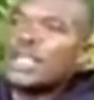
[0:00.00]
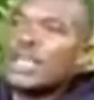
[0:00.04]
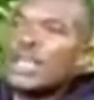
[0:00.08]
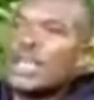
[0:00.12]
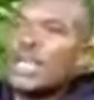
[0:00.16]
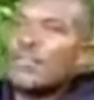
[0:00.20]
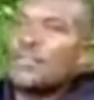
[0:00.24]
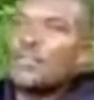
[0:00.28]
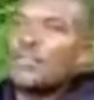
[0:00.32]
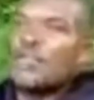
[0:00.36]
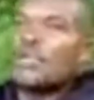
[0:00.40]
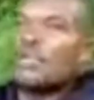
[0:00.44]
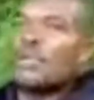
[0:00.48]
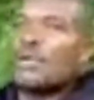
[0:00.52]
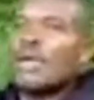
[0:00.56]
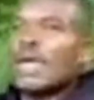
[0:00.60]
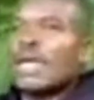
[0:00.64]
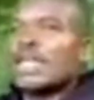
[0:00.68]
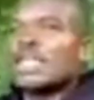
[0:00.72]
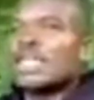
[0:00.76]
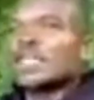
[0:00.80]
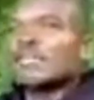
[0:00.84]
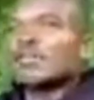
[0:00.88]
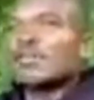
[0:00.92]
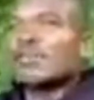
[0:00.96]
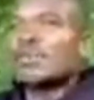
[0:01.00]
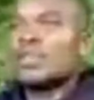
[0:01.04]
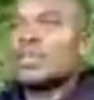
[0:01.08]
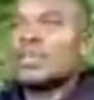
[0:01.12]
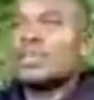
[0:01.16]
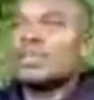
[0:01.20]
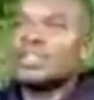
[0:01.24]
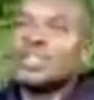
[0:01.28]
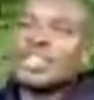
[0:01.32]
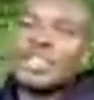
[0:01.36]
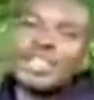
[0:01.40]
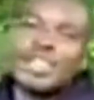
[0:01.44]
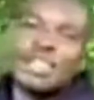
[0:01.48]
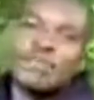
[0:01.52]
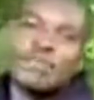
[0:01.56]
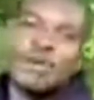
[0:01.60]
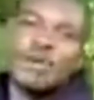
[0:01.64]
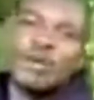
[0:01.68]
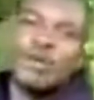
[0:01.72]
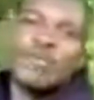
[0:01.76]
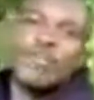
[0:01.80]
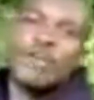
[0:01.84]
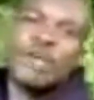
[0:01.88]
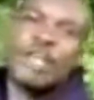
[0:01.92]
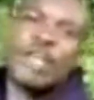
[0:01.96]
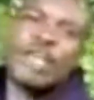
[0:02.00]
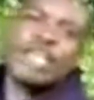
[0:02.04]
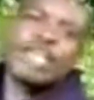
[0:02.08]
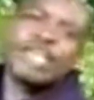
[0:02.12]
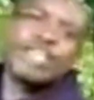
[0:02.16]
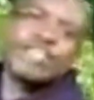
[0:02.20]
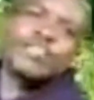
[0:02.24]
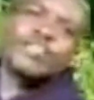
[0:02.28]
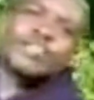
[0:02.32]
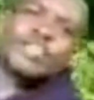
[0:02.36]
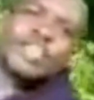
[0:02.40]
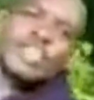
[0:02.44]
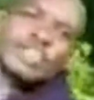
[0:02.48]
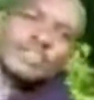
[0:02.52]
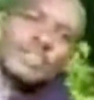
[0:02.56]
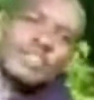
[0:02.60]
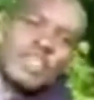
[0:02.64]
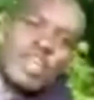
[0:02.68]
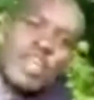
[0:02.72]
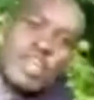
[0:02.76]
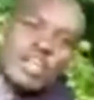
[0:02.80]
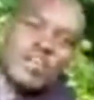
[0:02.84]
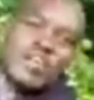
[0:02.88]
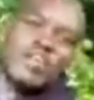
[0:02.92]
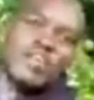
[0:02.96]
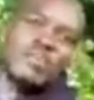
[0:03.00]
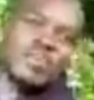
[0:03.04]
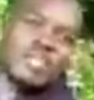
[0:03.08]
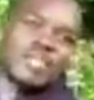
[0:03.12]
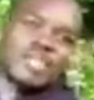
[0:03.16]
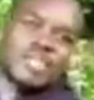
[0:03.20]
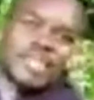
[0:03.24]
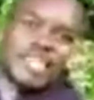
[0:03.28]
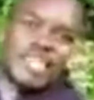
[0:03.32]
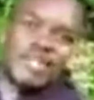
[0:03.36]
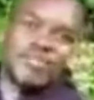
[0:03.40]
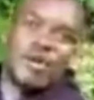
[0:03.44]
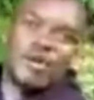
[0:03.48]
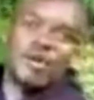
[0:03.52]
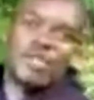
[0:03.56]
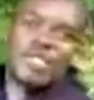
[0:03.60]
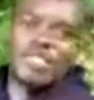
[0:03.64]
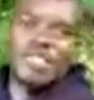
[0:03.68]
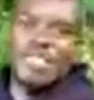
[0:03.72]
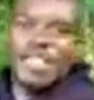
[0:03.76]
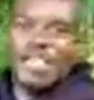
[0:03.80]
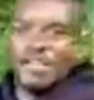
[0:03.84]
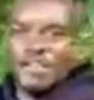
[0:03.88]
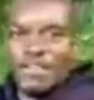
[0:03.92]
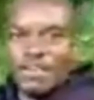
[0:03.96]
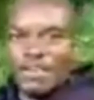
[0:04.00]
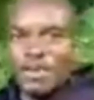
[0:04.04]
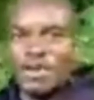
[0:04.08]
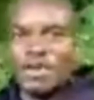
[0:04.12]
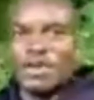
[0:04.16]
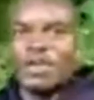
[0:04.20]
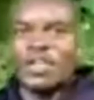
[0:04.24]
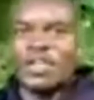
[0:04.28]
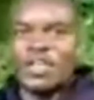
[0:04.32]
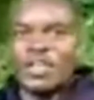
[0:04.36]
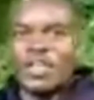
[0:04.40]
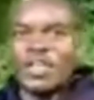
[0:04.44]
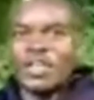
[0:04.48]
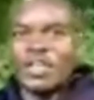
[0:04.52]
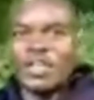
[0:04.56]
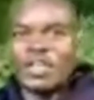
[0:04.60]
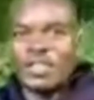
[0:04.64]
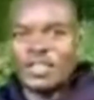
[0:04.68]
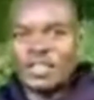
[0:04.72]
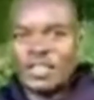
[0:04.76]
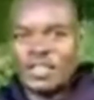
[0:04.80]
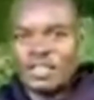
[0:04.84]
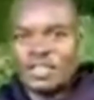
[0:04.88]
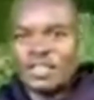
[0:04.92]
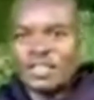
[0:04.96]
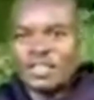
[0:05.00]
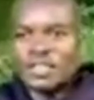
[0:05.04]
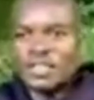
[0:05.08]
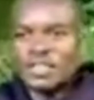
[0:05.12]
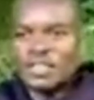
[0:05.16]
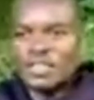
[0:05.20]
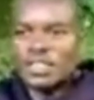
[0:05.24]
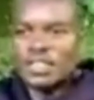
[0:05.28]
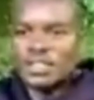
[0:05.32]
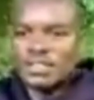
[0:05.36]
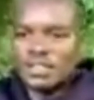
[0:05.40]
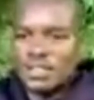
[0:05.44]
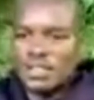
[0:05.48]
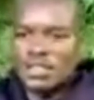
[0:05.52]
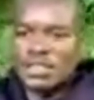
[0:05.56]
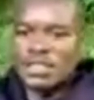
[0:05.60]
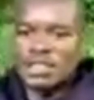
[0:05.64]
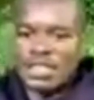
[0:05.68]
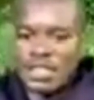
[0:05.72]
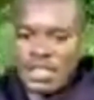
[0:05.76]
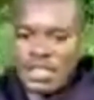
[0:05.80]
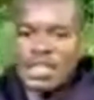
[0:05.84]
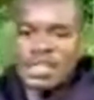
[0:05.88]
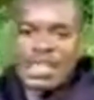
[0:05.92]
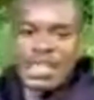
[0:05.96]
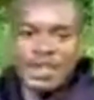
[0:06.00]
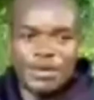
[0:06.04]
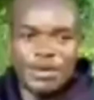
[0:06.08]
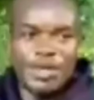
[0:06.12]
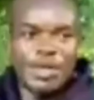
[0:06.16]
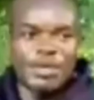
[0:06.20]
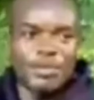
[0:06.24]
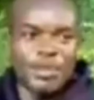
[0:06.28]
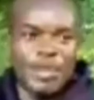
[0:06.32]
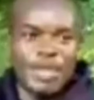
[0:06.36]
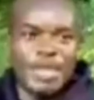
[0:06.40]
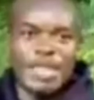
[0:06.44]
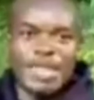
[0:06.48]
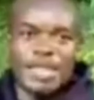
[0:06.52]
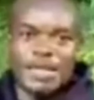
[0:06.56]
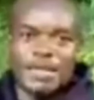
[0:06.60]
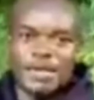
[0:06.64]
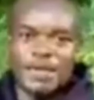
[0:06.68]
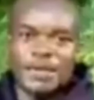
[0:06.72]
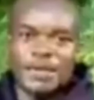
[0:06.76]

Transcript: and people go and so, but if people go follow the street track, come still, but we still have to come. So that would happen now.